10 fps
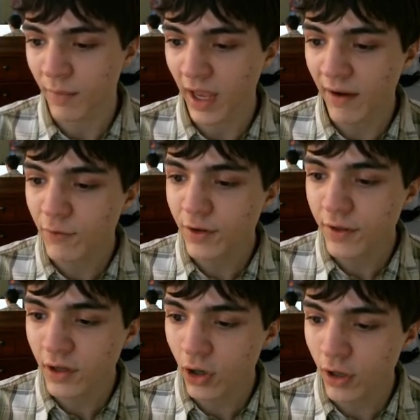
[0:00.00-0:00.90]

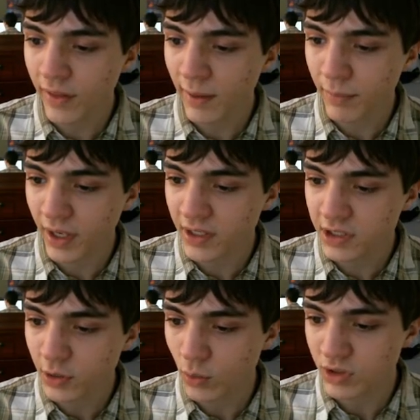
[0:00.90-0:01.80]
Everything on that
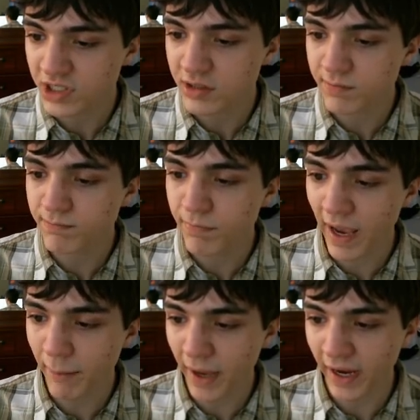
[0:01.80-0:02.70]
page was
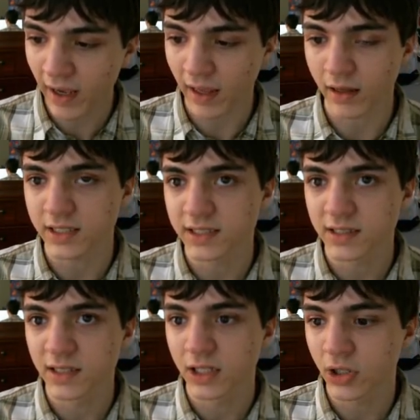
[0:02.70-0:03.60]
spat back at us.
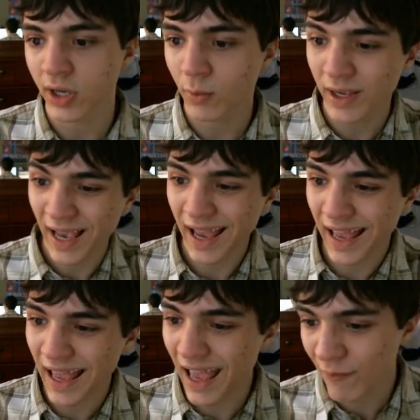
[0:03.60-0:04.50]
Okay, we got
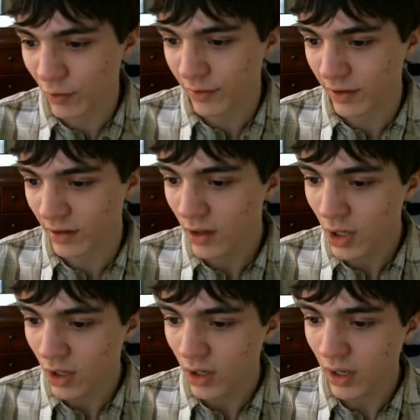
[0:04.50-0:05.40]
everything.
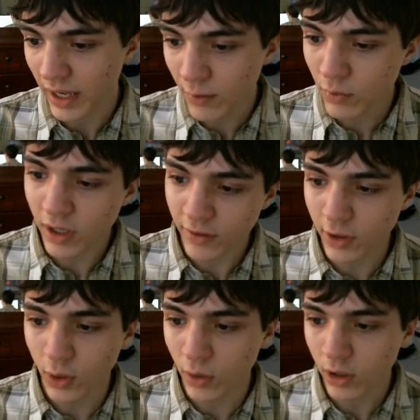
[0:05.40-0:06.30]
And we got
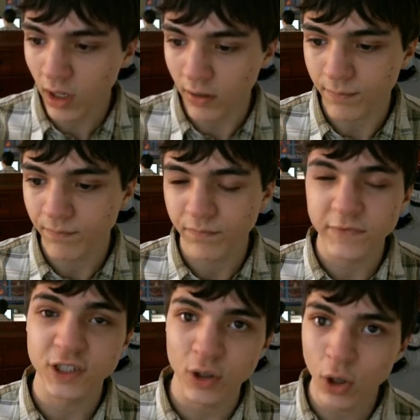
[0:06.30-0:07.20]
the URL.
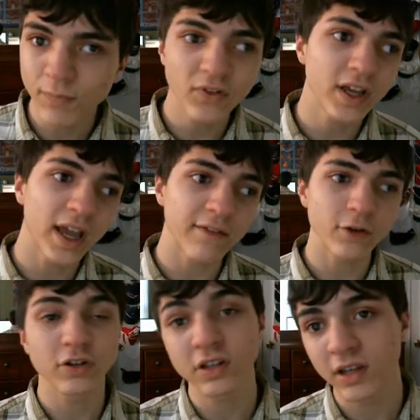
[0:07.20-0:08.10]
So hopefully
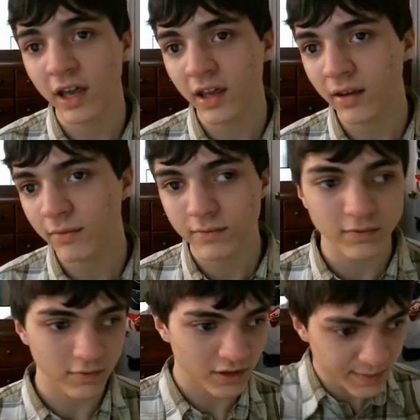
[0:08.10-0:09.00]
after today,
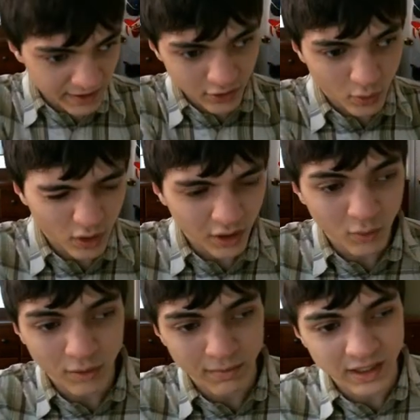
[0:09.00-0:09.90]
it's been
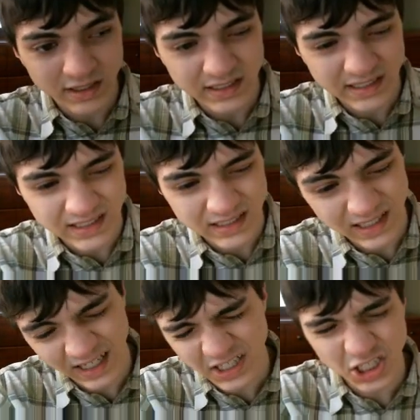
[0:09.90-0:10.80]
21
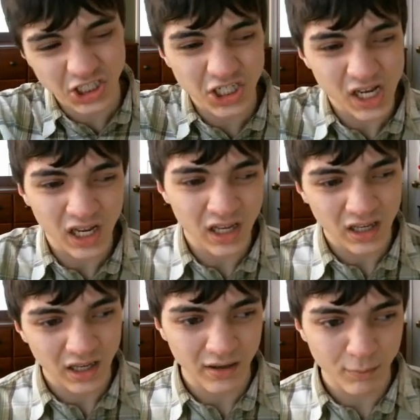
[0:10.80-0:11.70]
minutes-ish.
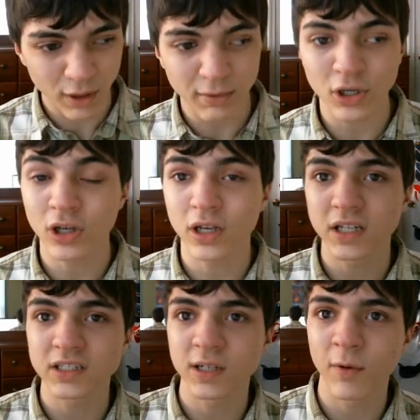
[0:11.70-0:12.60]
Probably going to
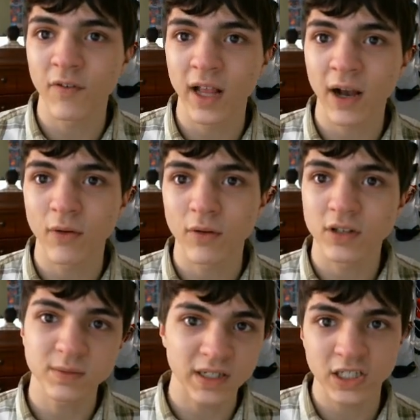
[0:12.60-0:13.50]
cut some of it out,
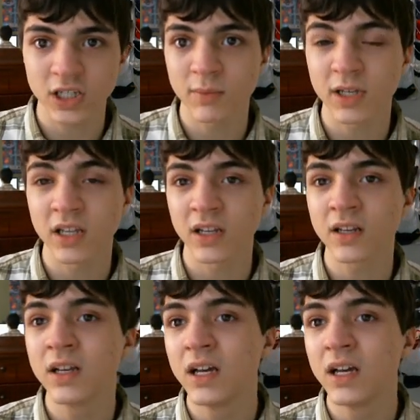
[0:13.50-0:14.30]
especially the beginning.